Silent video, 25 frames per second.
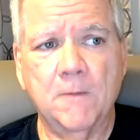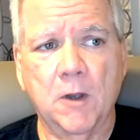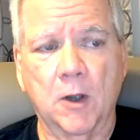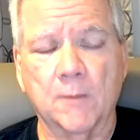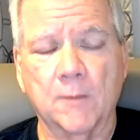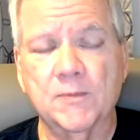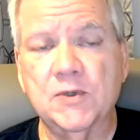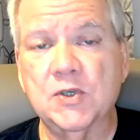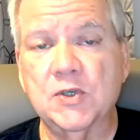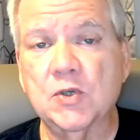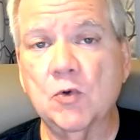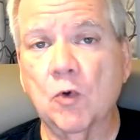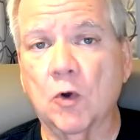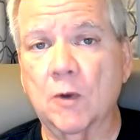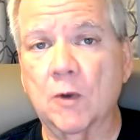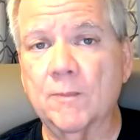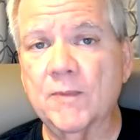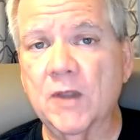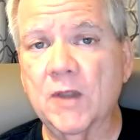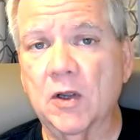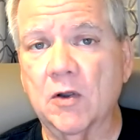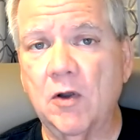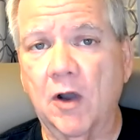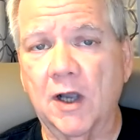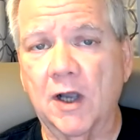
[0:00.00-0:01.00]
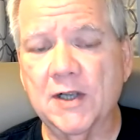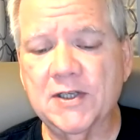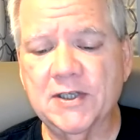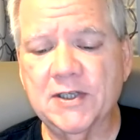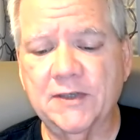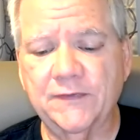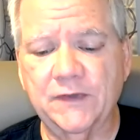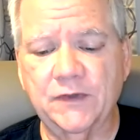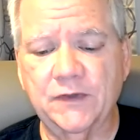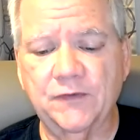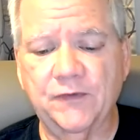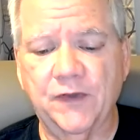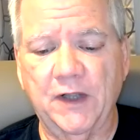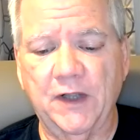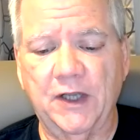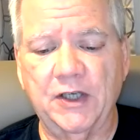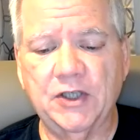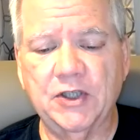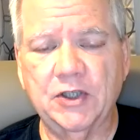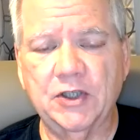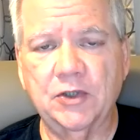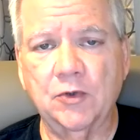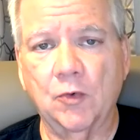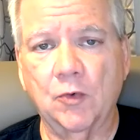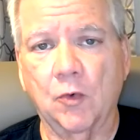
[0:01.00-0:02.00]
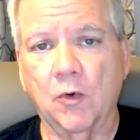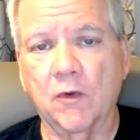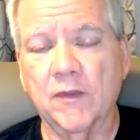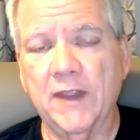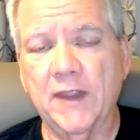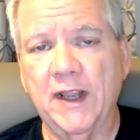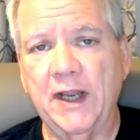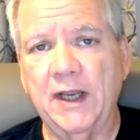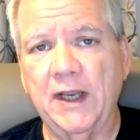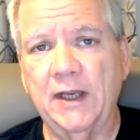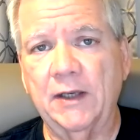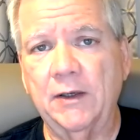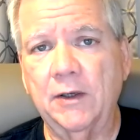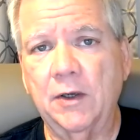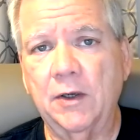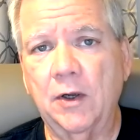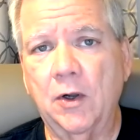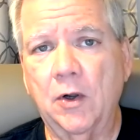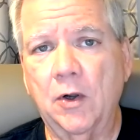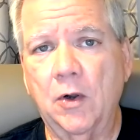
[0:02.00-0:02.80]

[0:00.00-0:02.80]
absorb the cost of inflation, or they